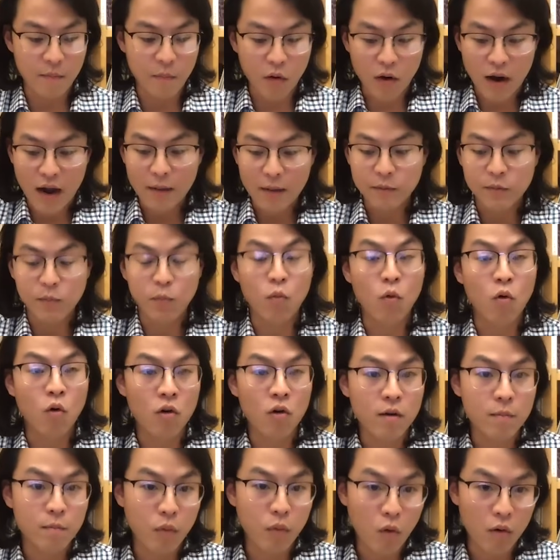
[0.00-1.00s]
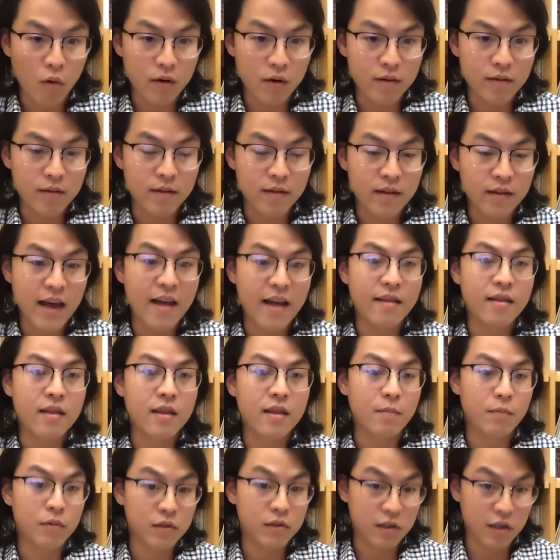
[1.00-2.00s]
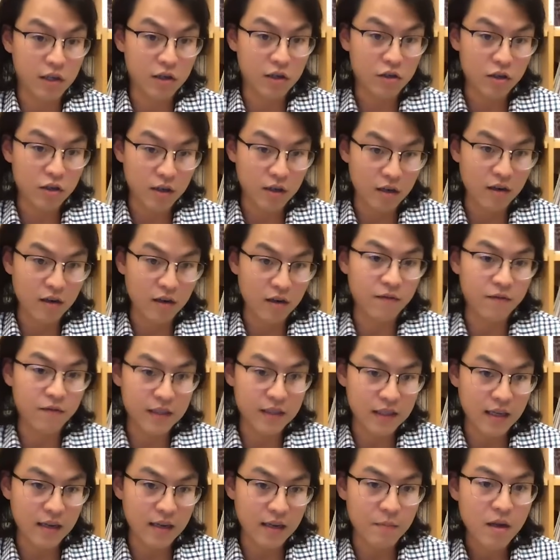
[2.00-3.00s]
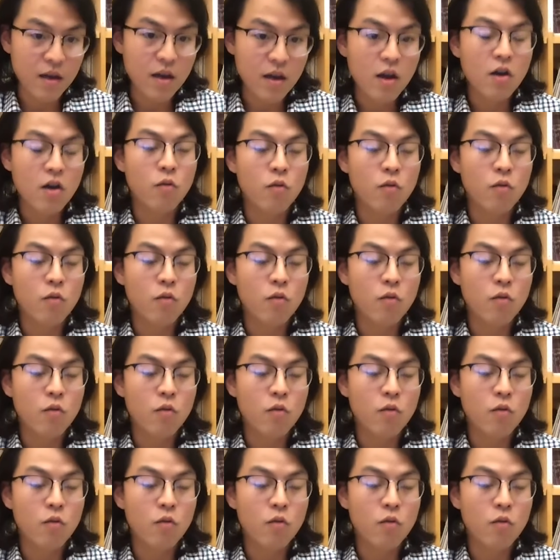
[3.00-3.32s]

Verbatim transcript: and perhaps more important than the position of sleep.